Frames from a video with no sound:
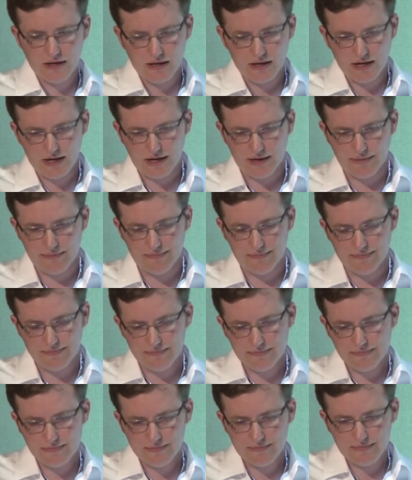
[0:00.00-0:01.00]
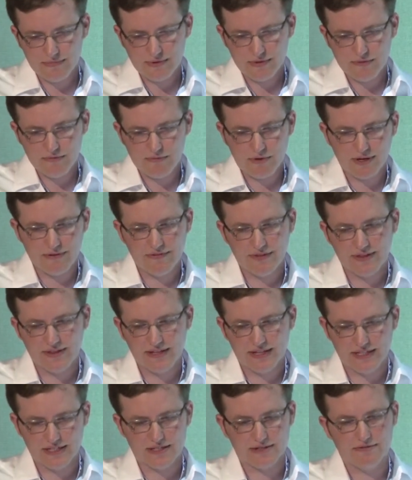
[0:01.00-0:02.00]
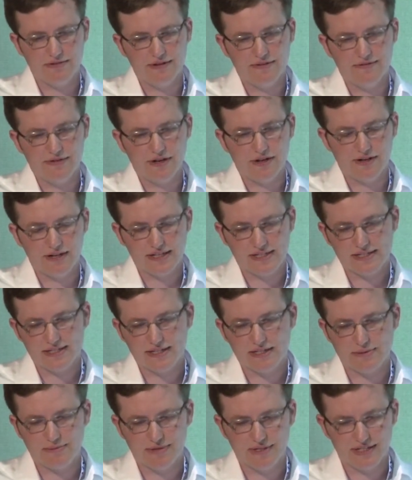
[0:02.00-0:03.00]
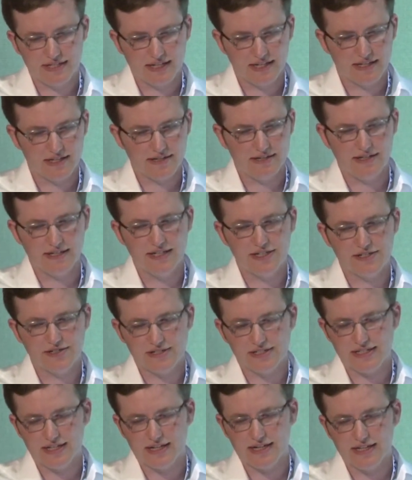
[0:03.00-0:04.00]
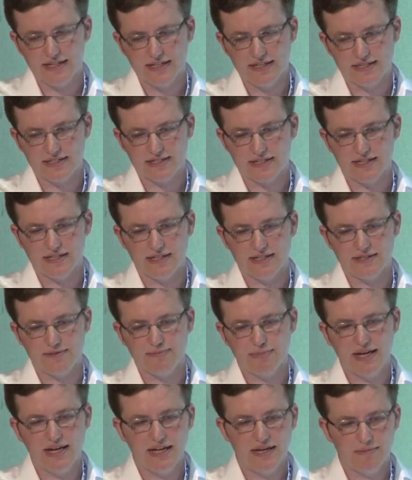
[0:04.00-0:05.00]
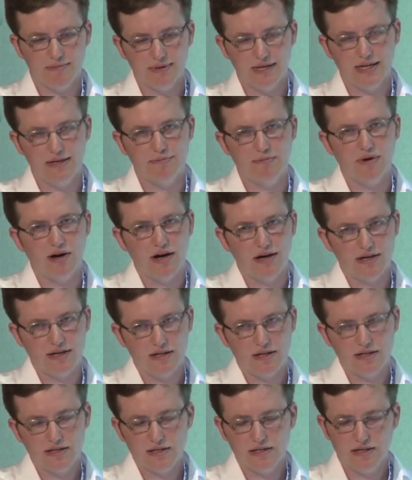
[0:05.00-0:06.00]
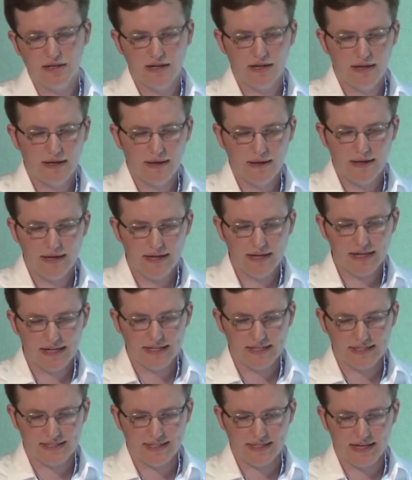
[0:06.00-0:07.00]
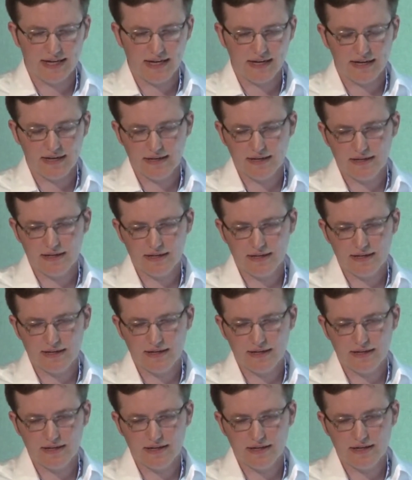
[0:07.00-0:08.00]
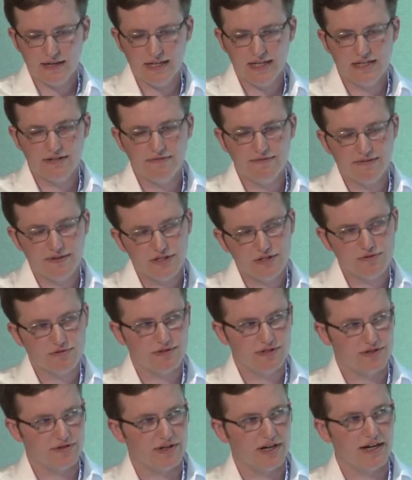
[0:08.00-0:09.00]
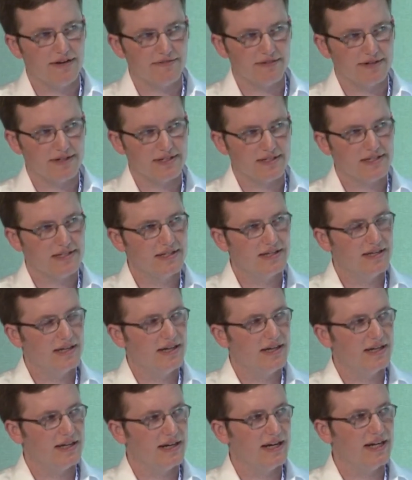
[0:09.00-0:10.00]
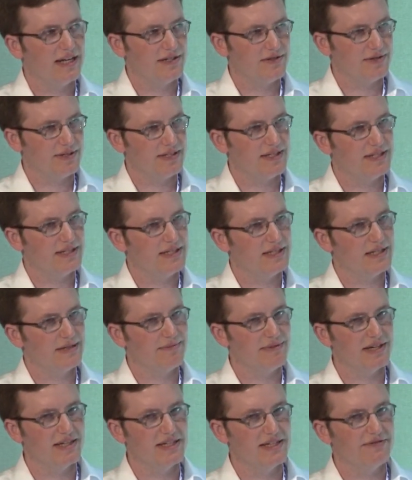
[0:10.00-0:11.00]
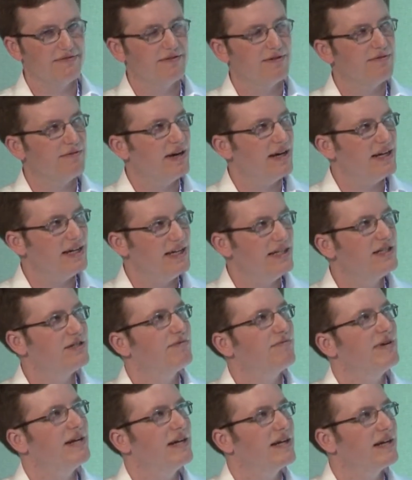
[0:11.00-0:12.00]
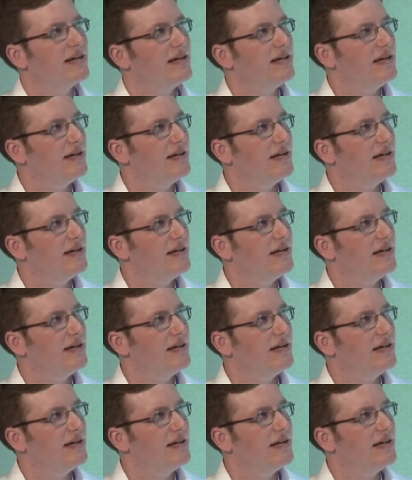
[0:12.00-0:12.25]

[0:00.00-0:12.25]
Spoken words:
One of the things that we've noticed that's particularly interesting in this P2P model is that individual drivers engage with the system in a different way each week.